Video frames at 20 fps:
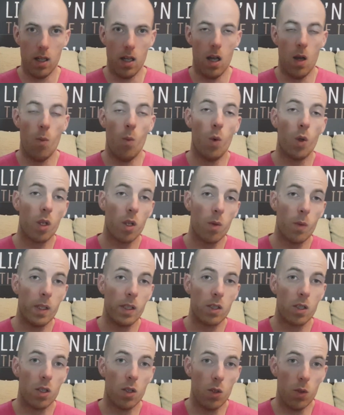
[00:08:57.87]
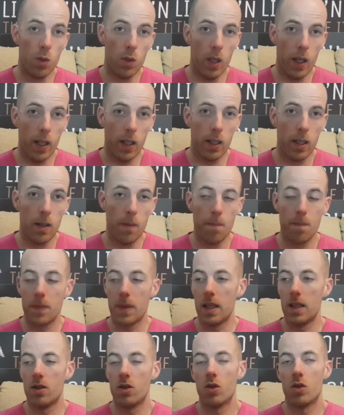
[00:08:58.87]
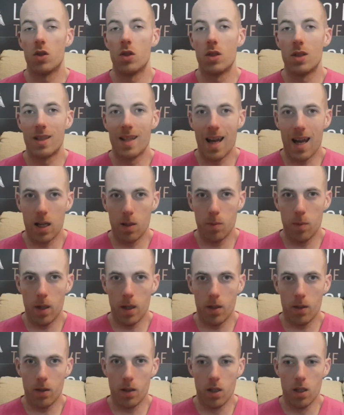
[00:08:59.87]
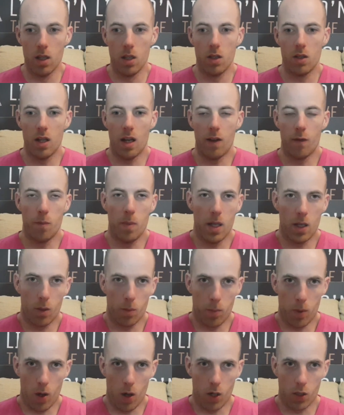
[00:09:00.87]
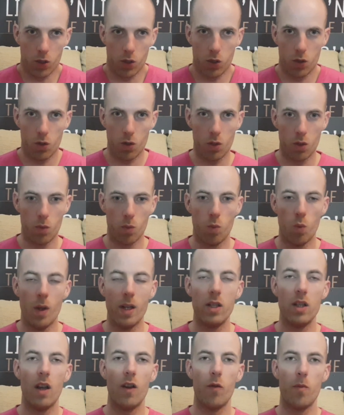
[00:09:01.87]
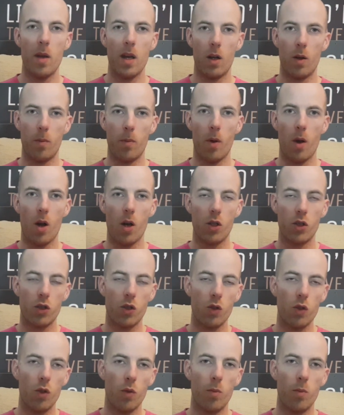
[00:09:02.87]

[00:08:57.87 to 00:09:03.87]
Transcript: And one of the ways to do that is just to stand better, to have better posture. When you have better posture, your